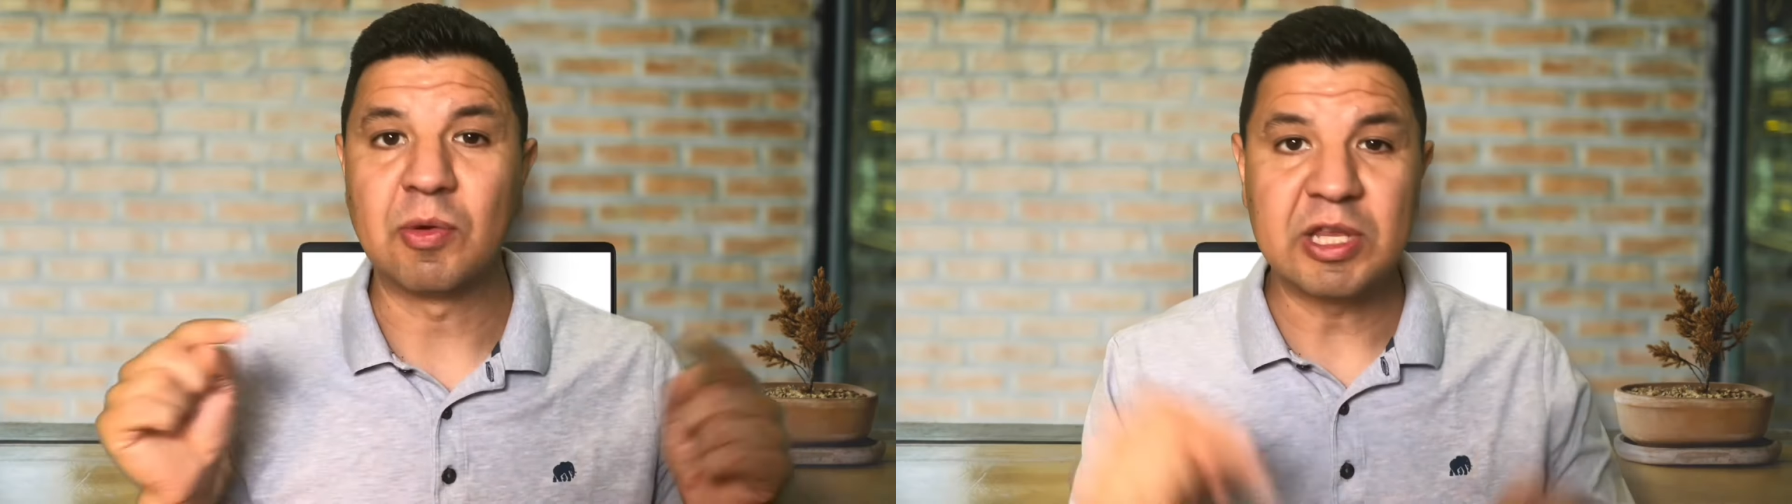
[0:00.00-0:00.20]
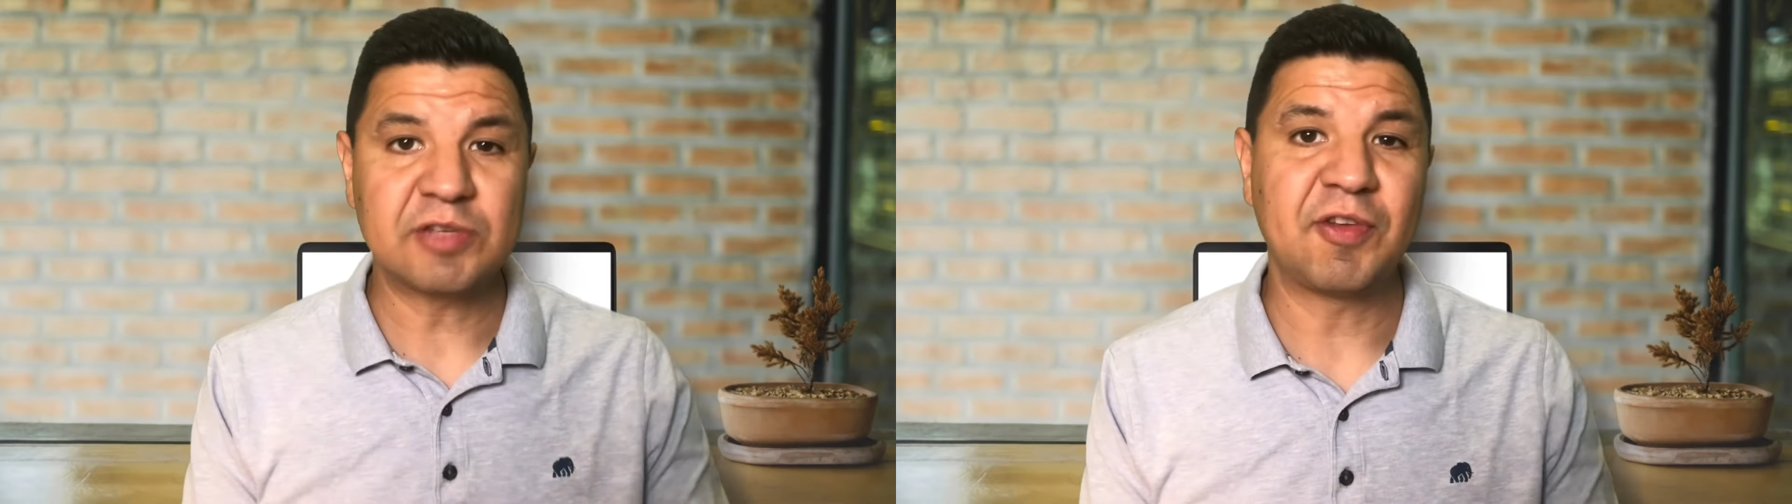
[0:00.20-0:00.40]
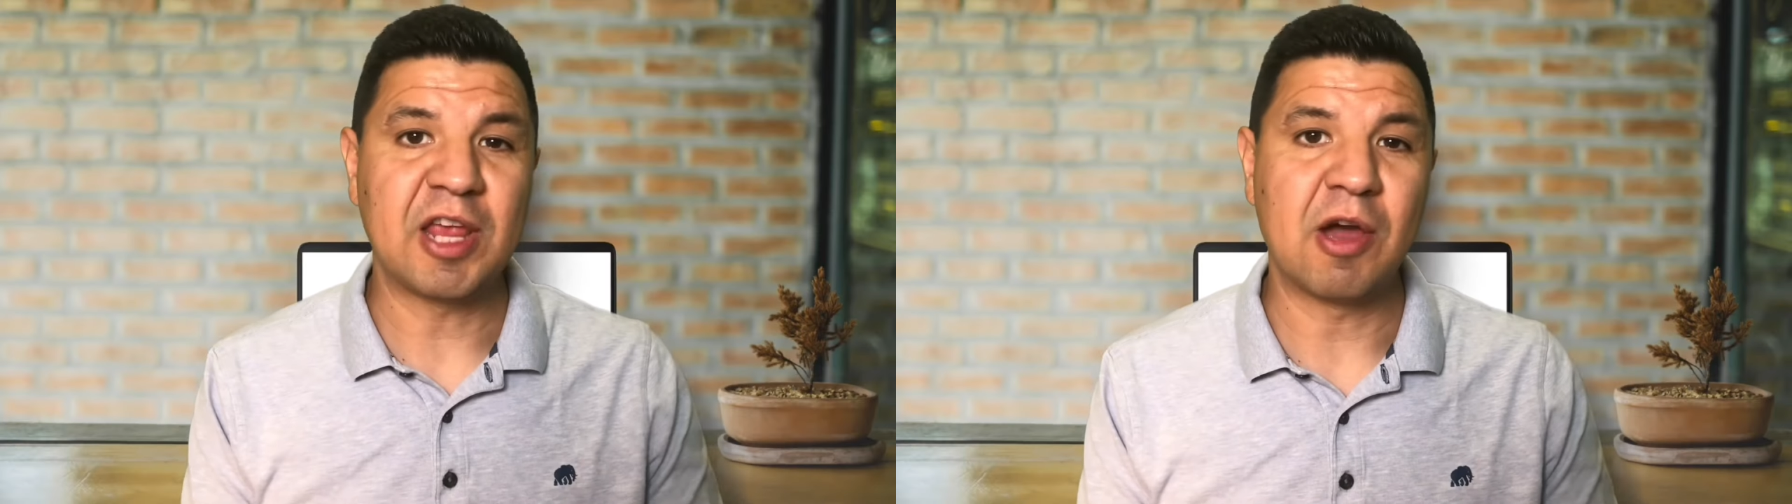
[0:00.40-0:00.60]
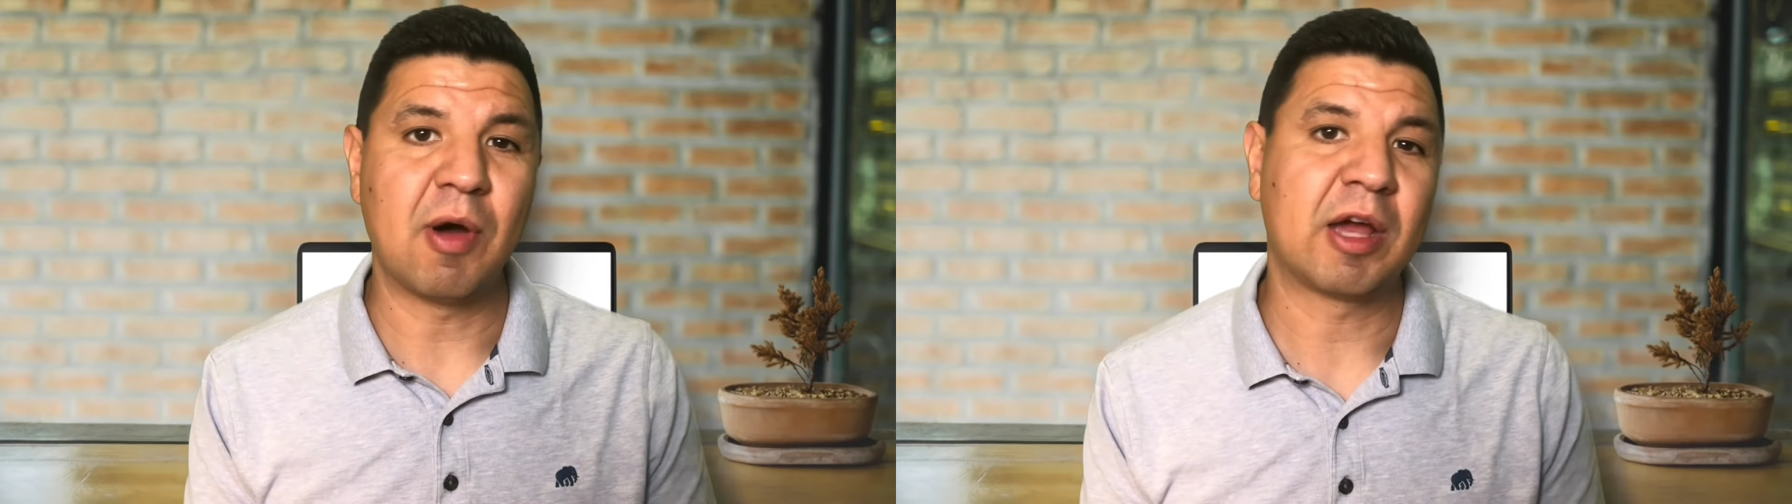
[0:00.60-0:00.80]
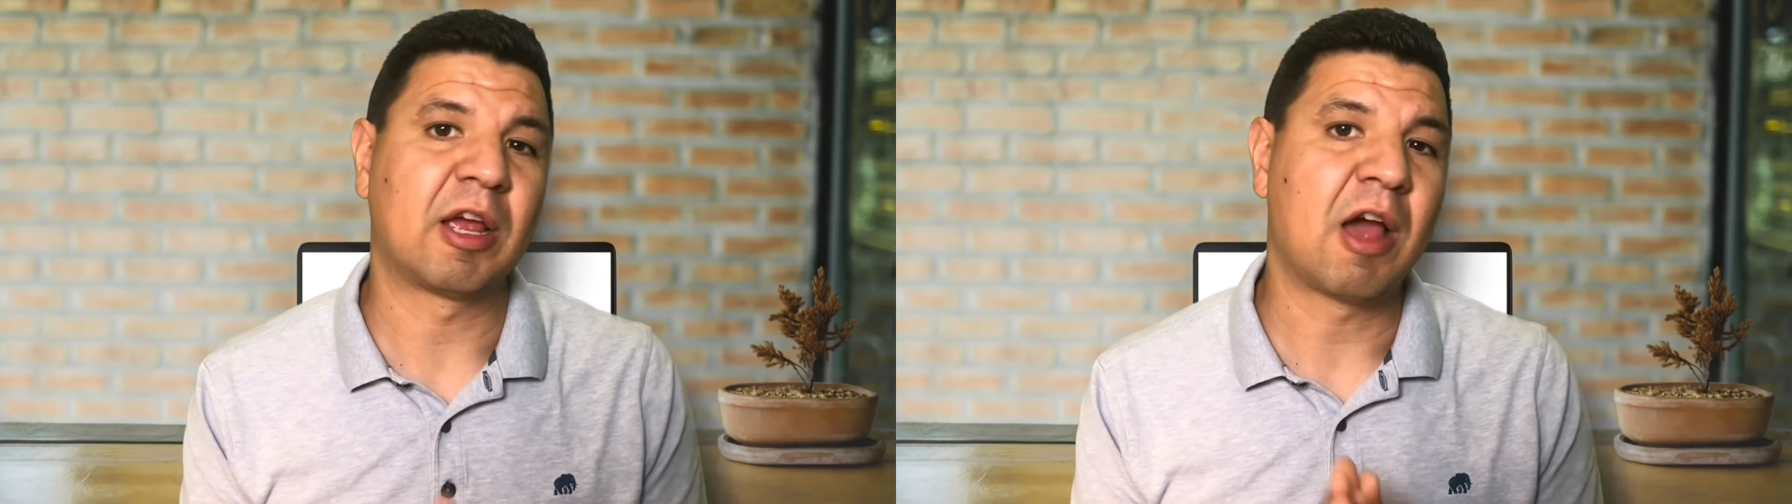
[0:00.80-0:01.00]
in this video, I'm
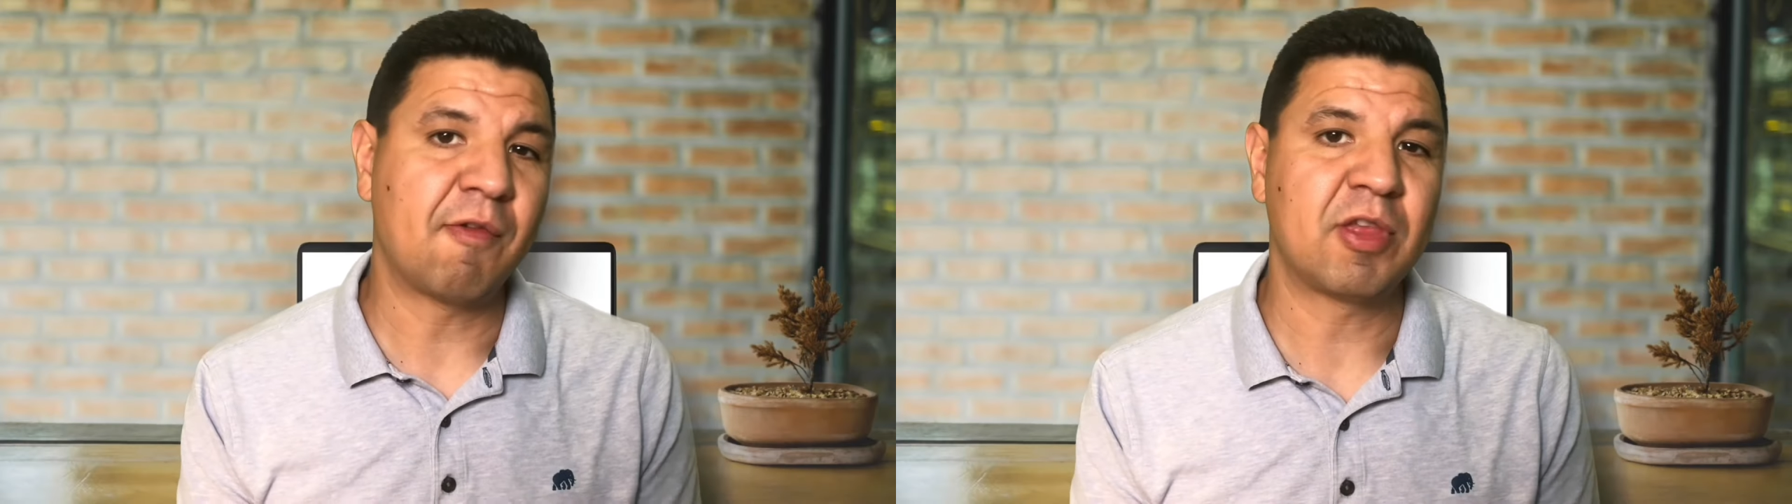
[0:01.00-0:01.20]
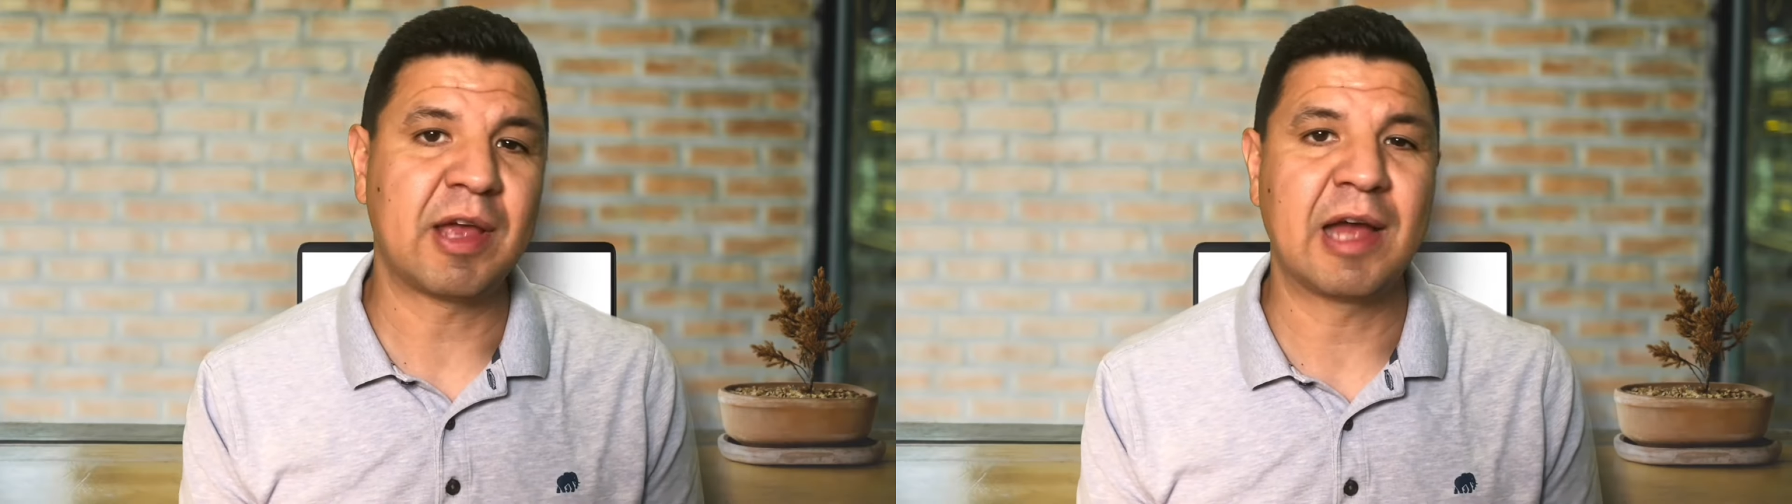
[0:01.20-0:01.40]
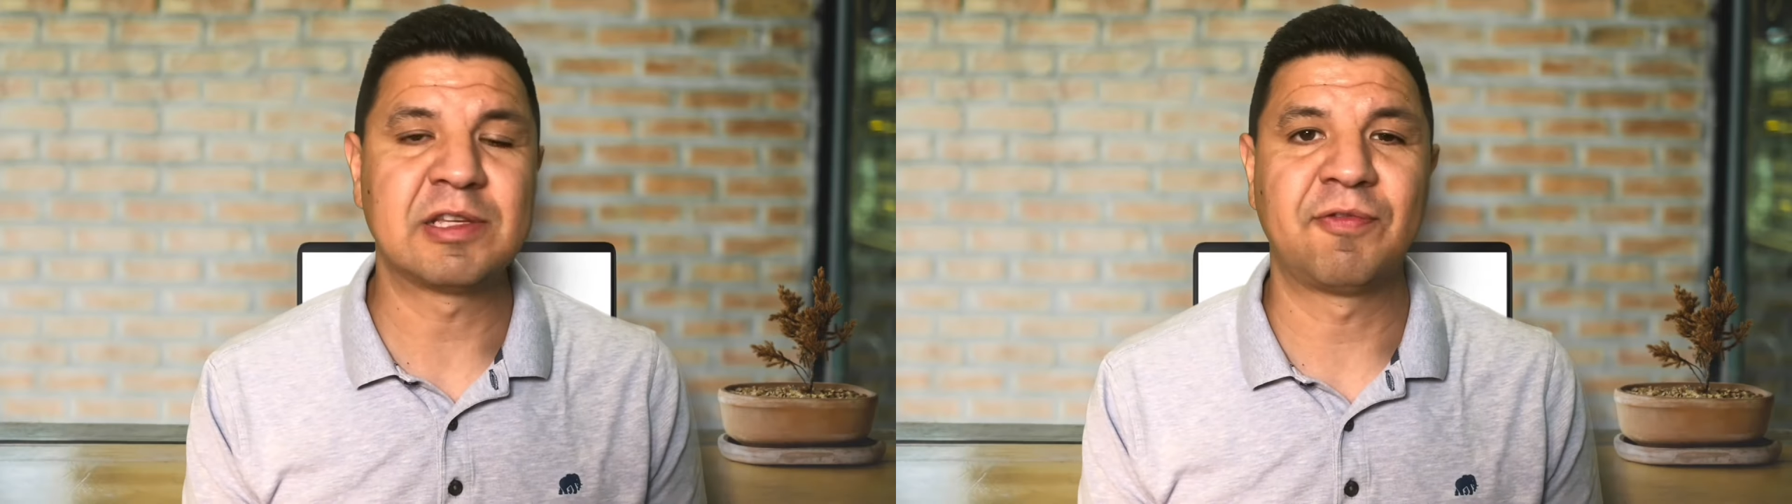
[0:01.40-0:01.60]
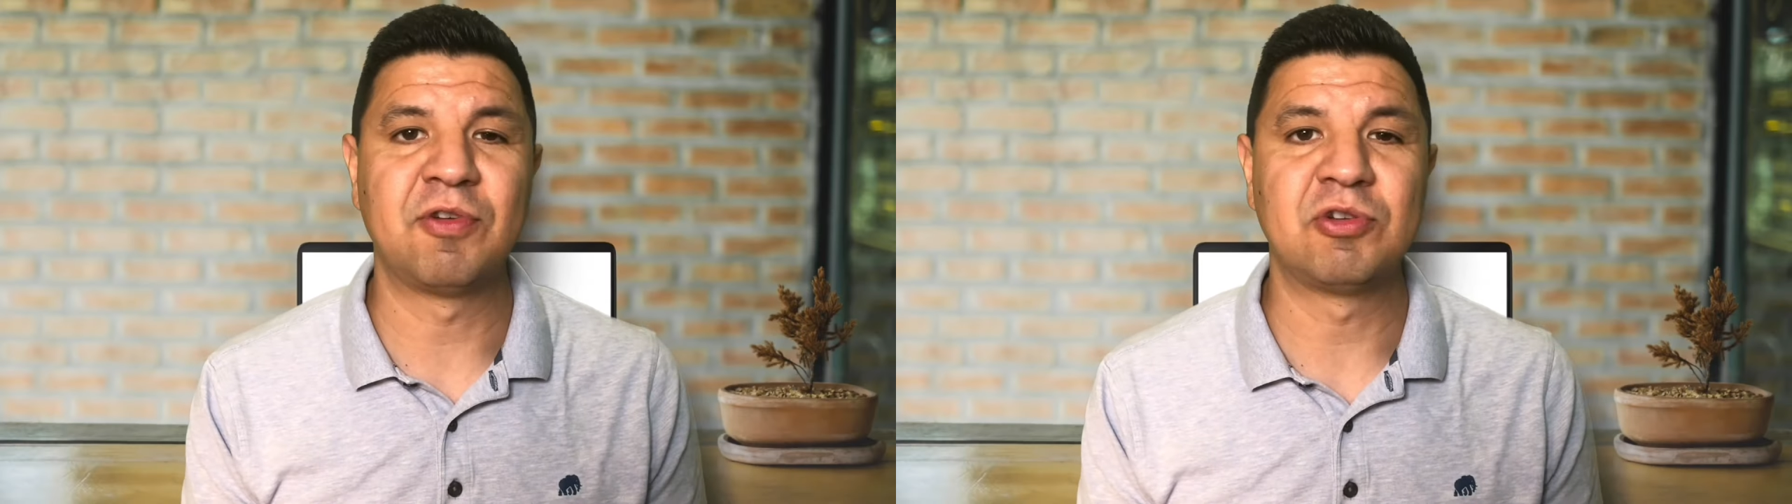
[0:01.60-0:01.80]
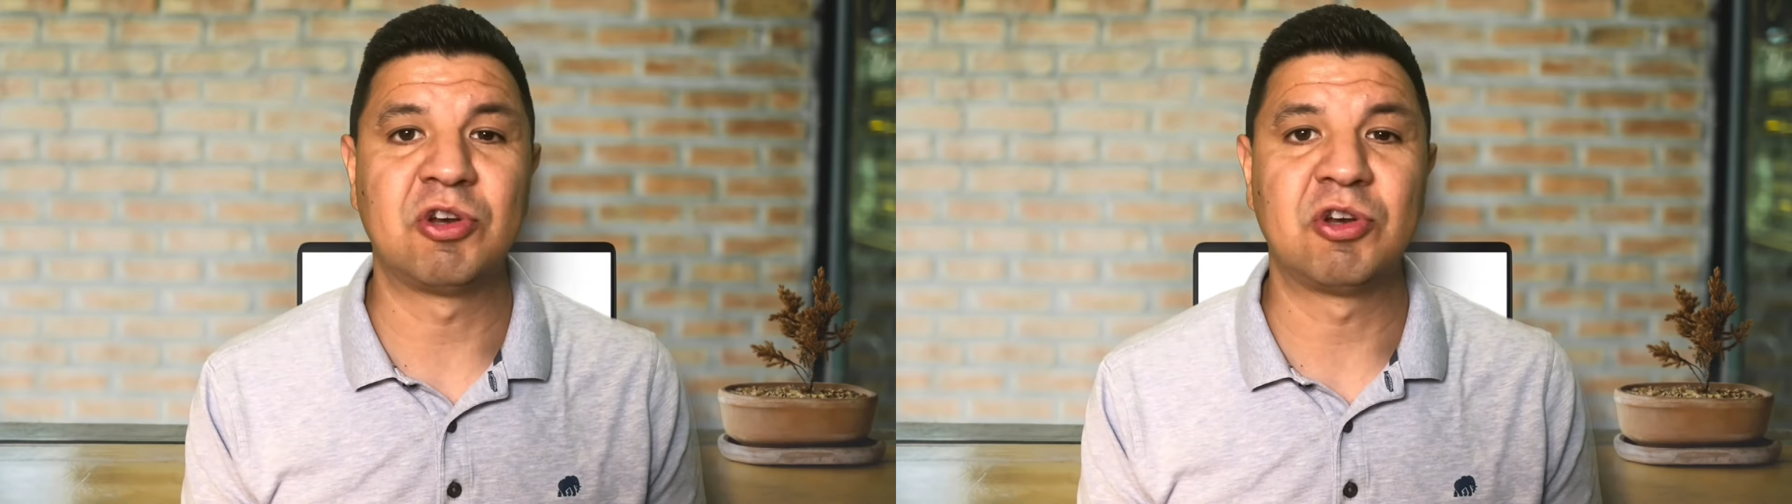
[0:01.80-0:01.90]
going to cover the kinds of foods